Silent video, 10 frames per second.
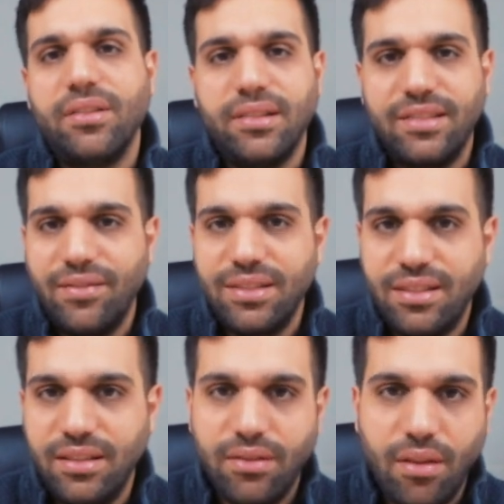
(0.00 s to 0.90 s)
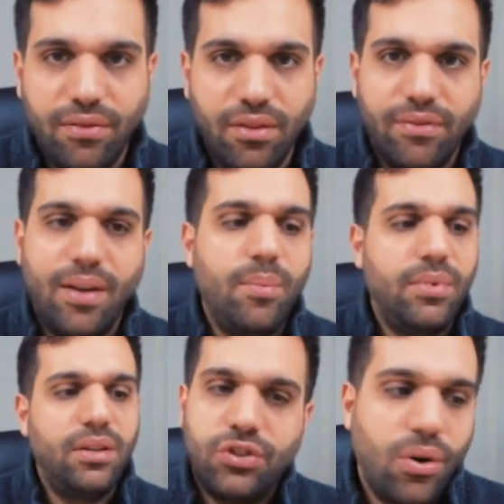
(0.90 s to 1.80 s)
on the 17th of
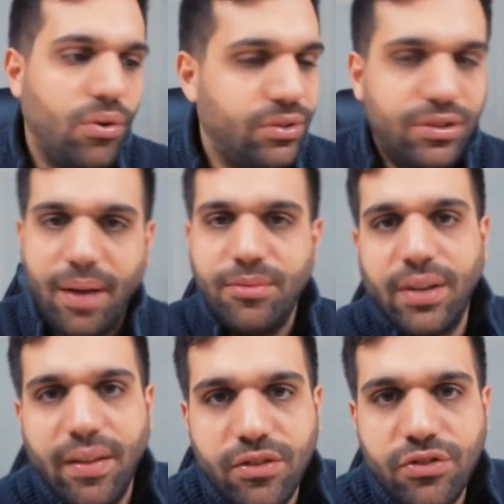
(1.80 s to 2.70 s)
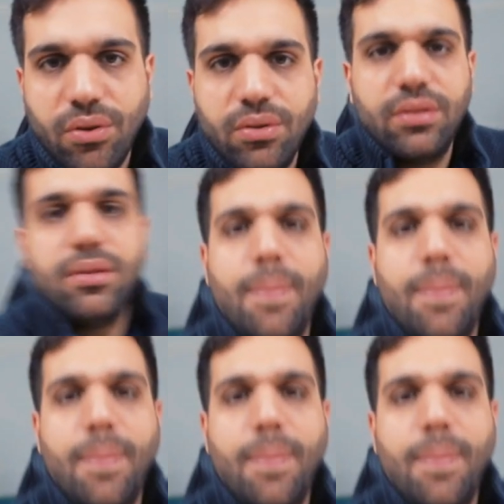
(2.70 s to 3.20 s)
November. So time to get started